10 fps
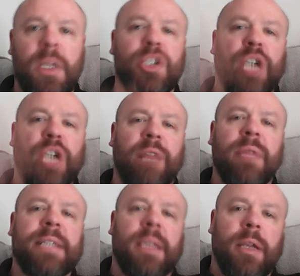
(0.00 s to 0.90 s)

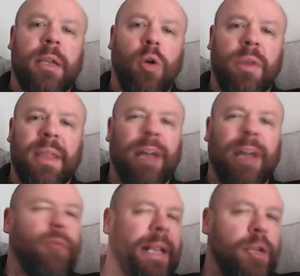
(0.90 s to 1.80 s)
generally to the north of
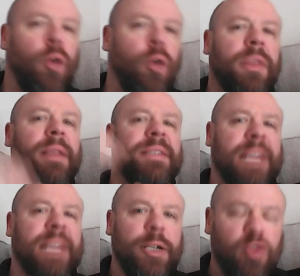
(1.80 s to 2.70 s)
that, really north of the
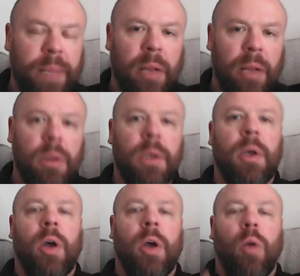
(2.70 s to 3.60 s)
central belt.
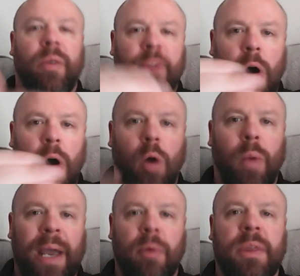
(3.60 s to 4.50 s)
We've got
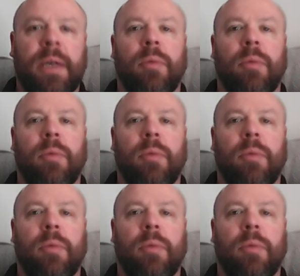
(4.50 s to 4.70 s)
away with it.